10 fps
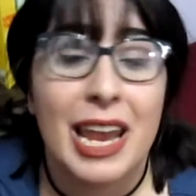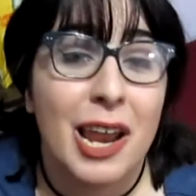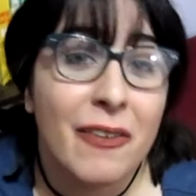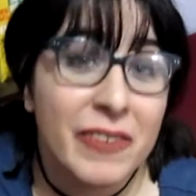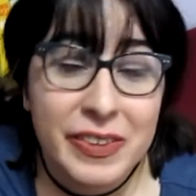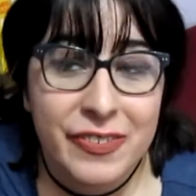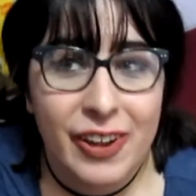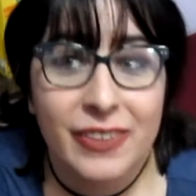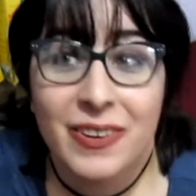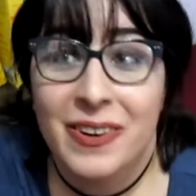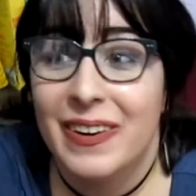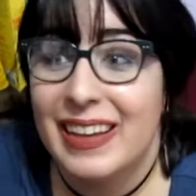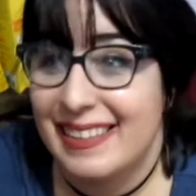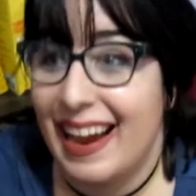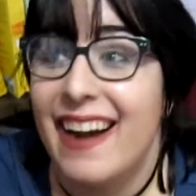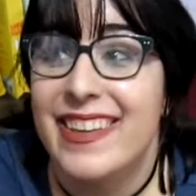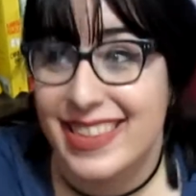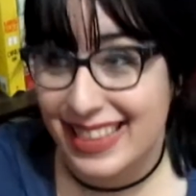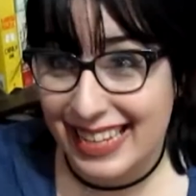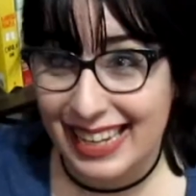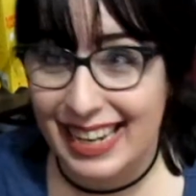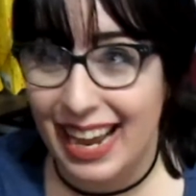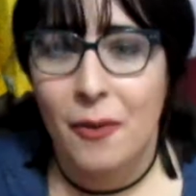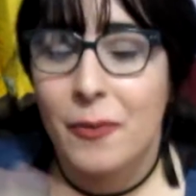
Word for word: a love interest who is Argentinian,